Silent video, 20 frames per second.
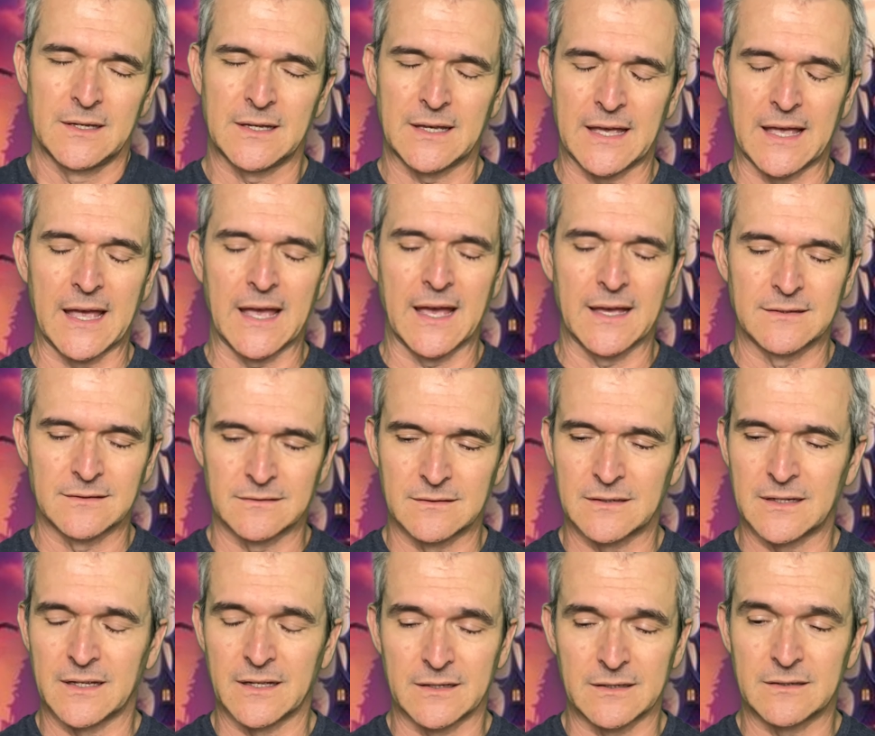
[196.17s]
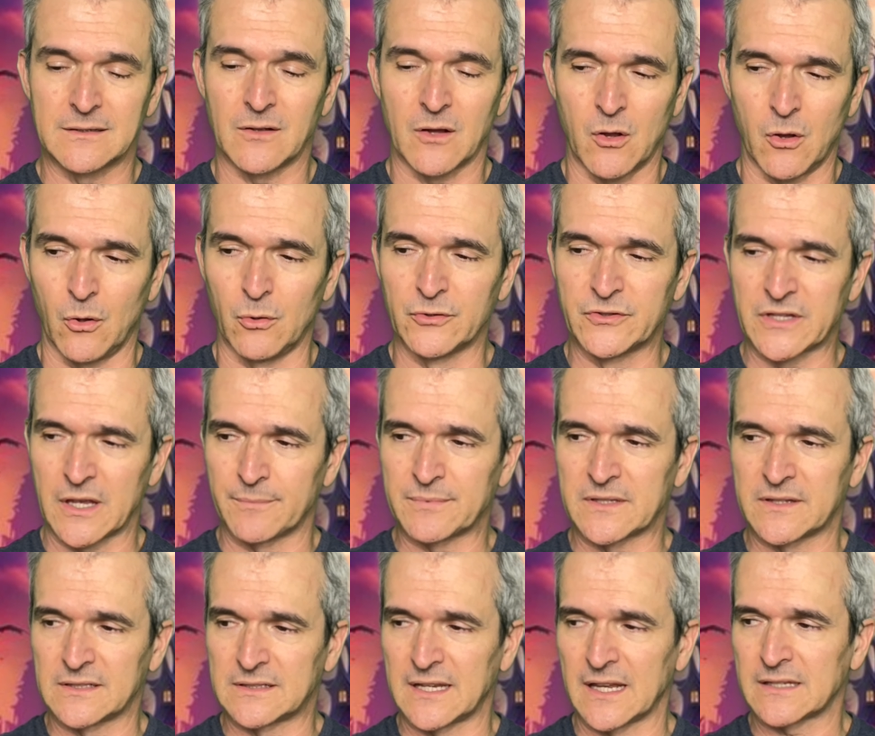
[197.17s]
and it holds up to
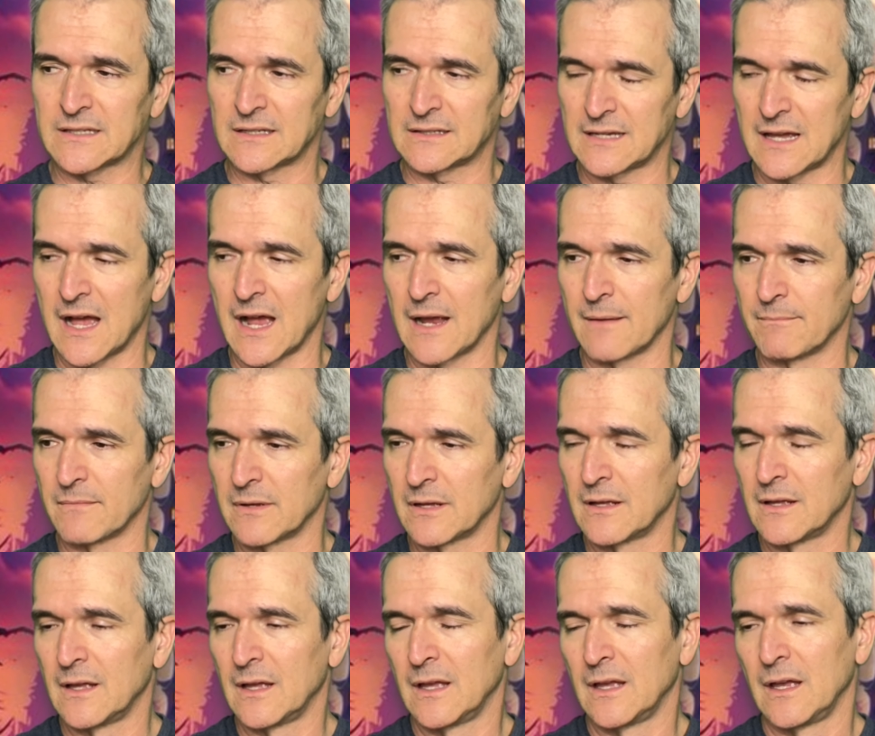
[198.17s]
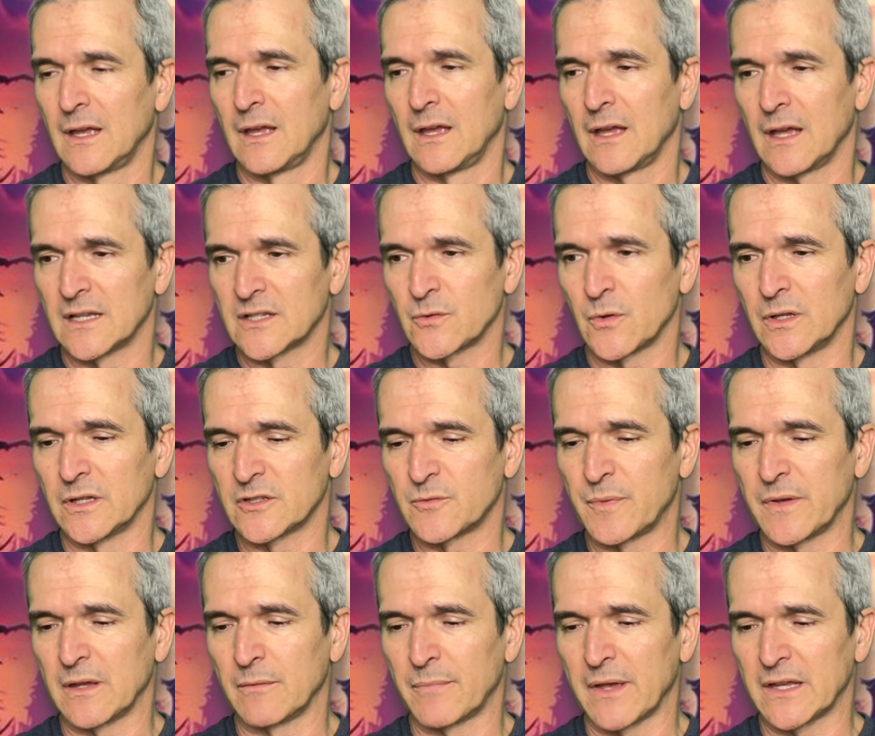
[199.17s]
the test of time as well as
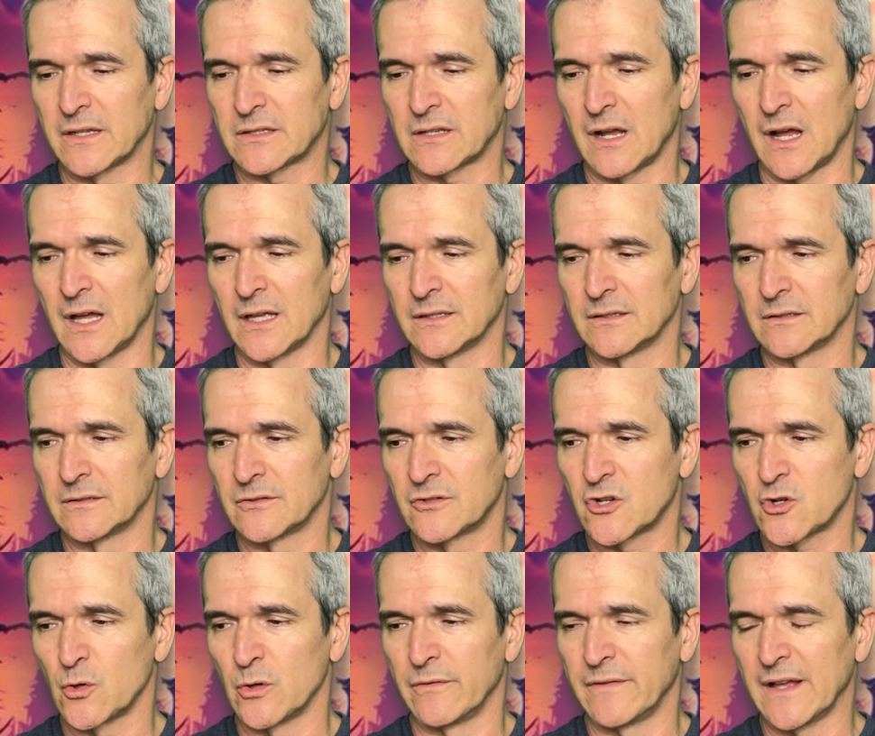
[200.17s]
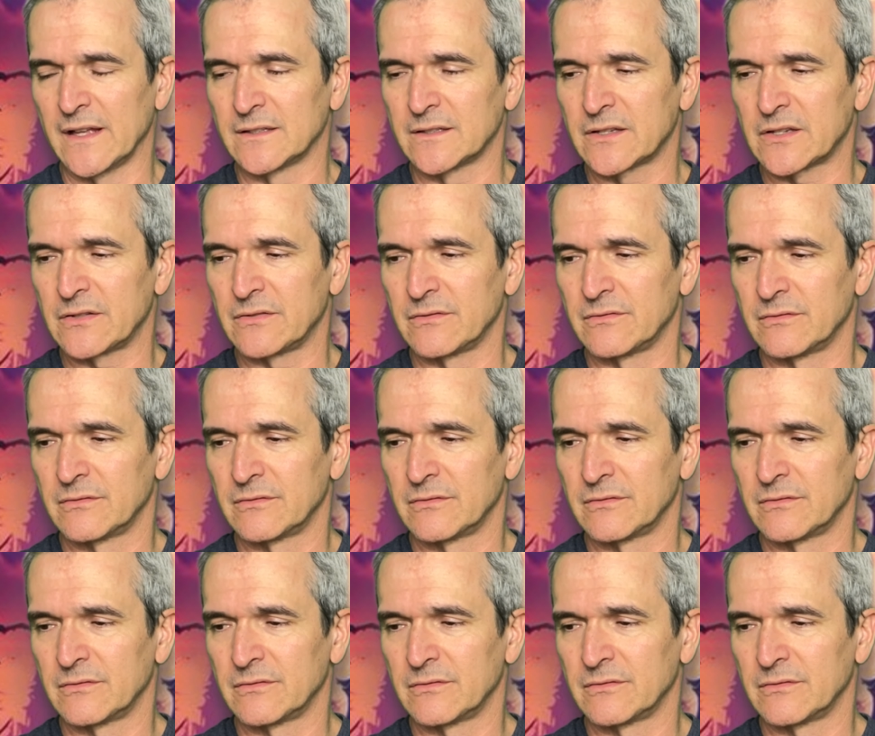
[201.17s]
being based on true events,